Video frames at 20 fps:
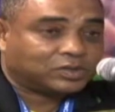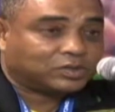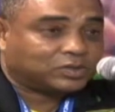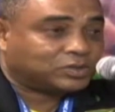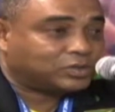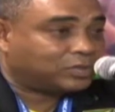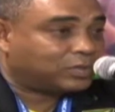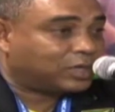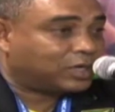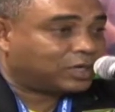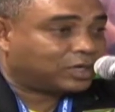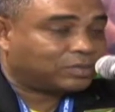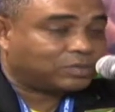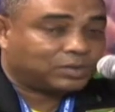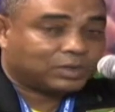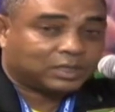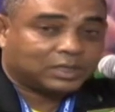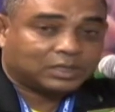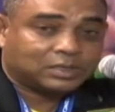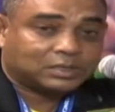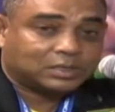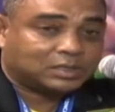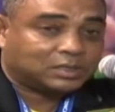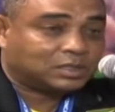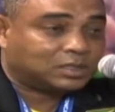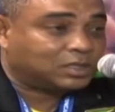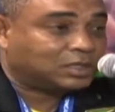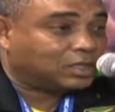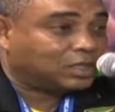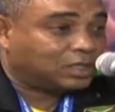how Jamaica plays, and
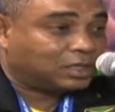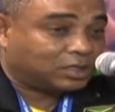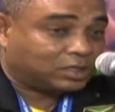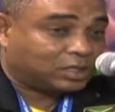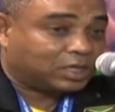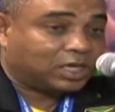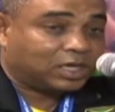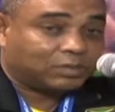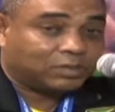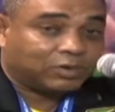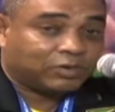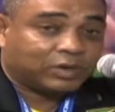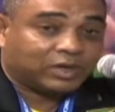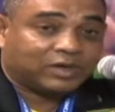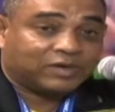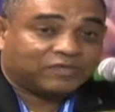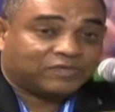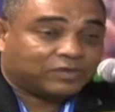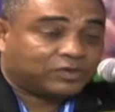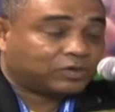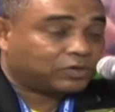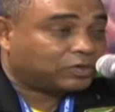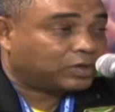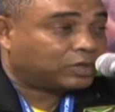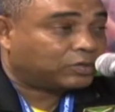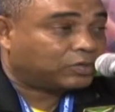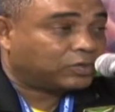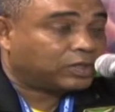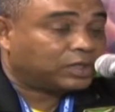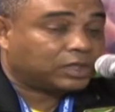you got to be ready to
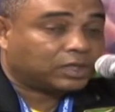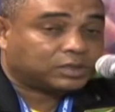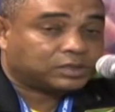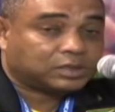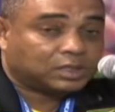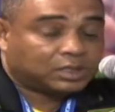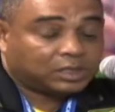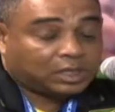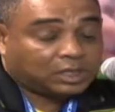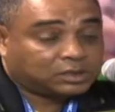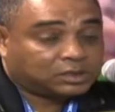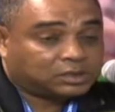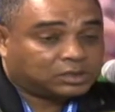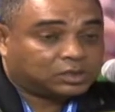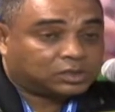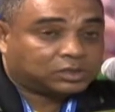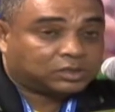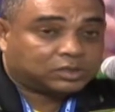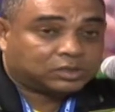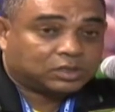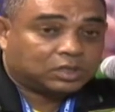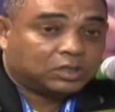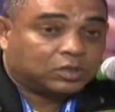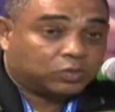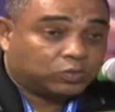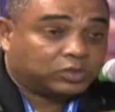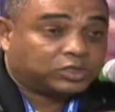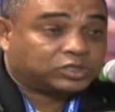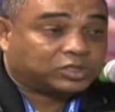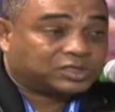run with us, and that's just
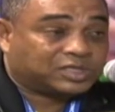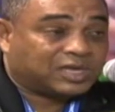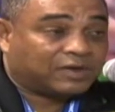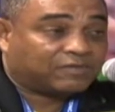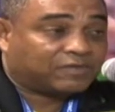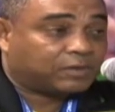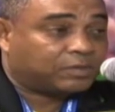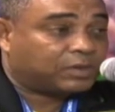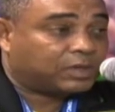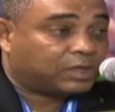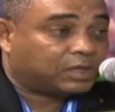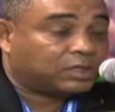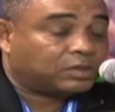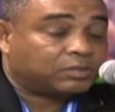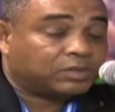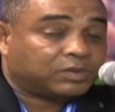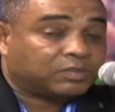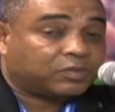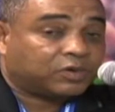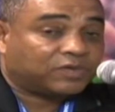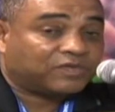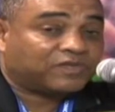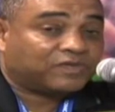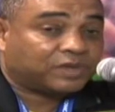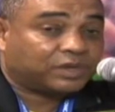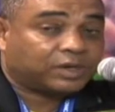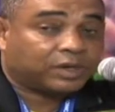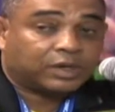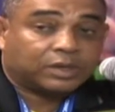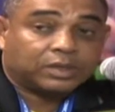we just have to be a little bit more
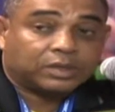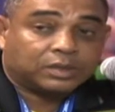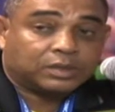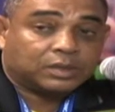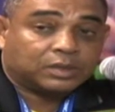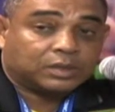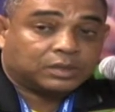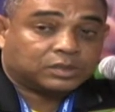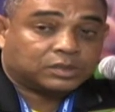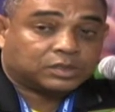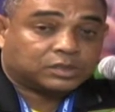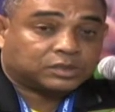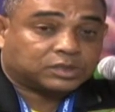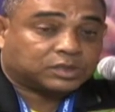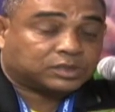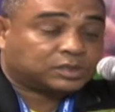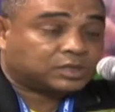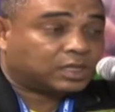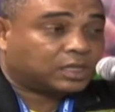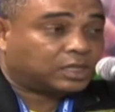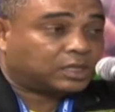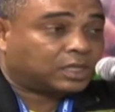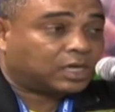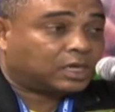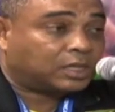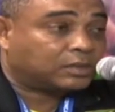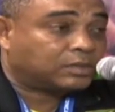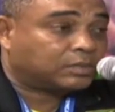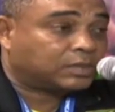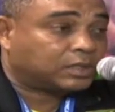fitter to sustain
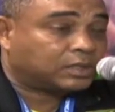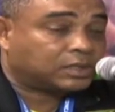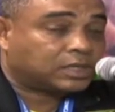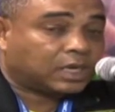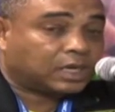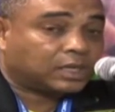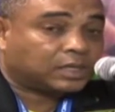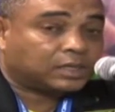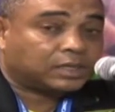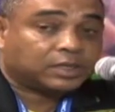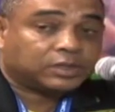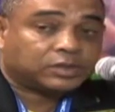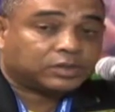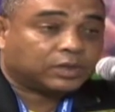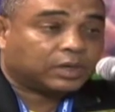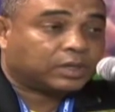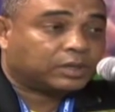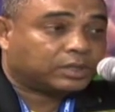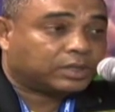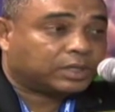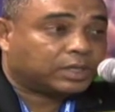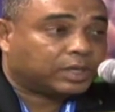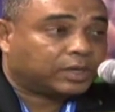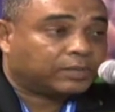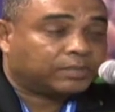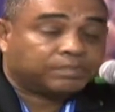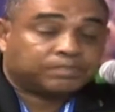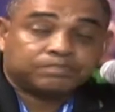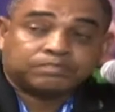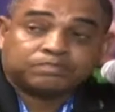that mentality throughout the game